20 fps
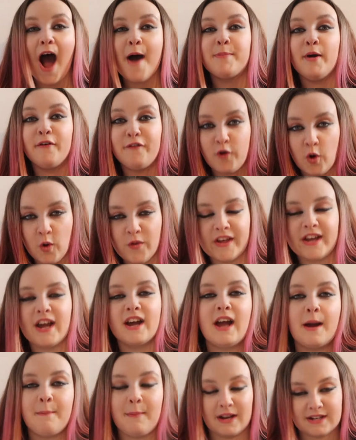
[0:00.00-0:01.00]
Before they could
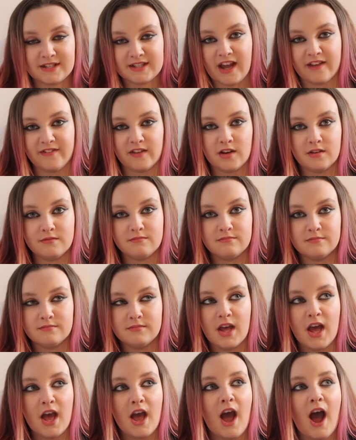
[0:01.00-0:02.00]
get back together.
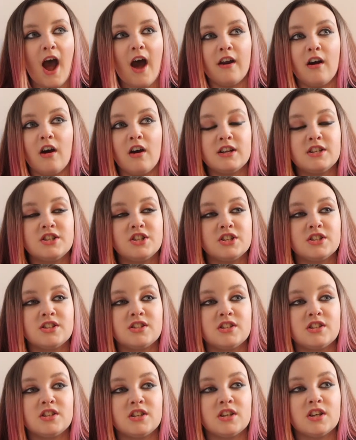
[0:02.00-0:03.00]
And
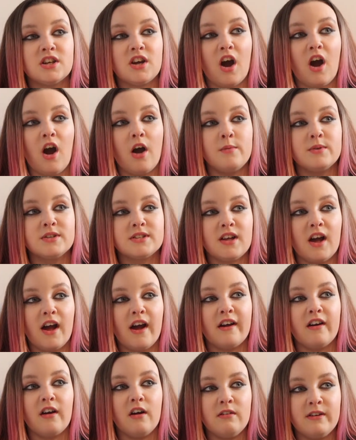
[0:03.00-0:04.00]
I was
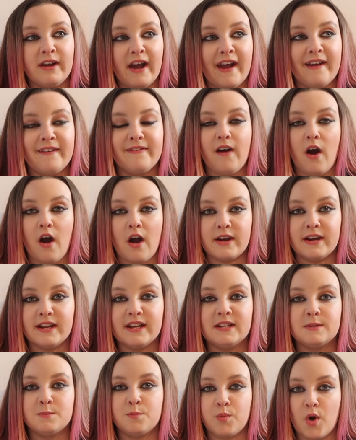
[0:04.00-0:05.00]
like, okay, fine,
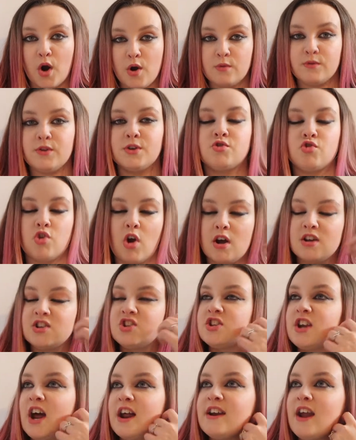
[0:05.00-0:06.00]
he's broke the
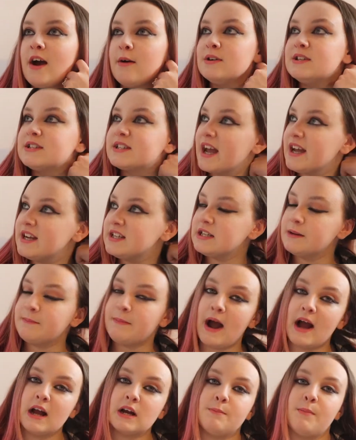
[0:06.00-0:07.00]
trust and now he's gained it
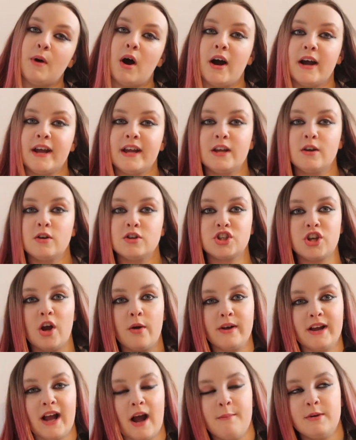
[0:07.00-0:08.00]
back by
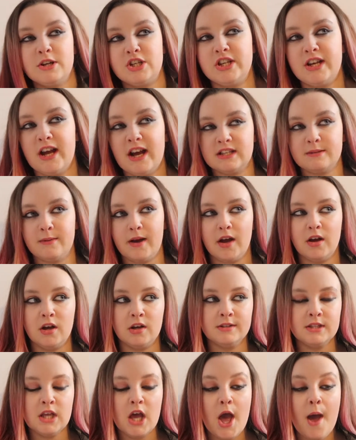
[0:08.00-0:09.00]
showing how much he cares about
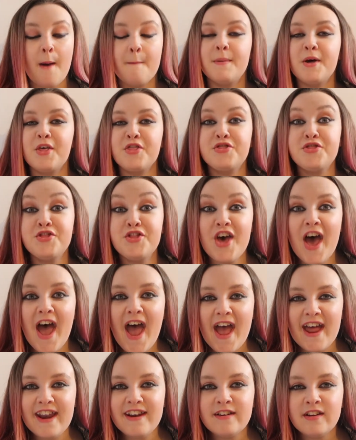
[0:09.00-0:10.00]
her. But
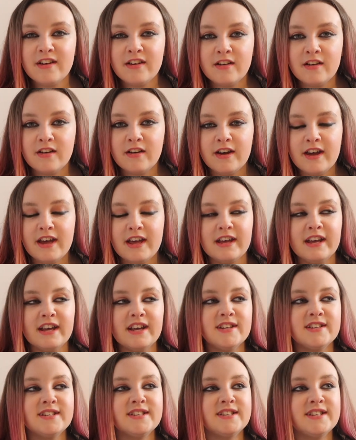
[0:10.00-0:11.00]
then,
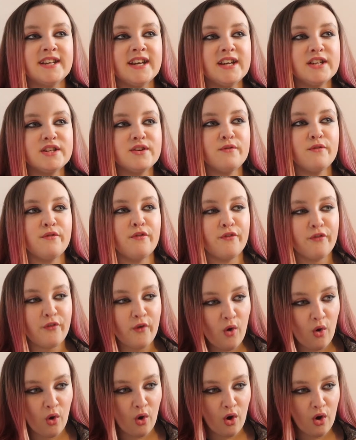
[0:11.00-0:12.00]
in season
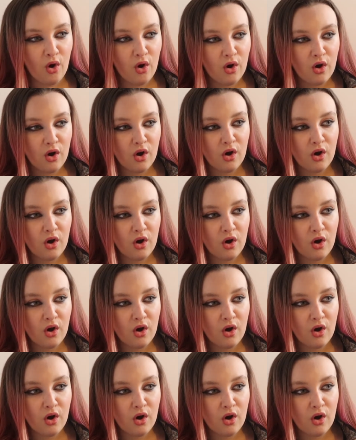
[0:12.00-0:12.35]
4,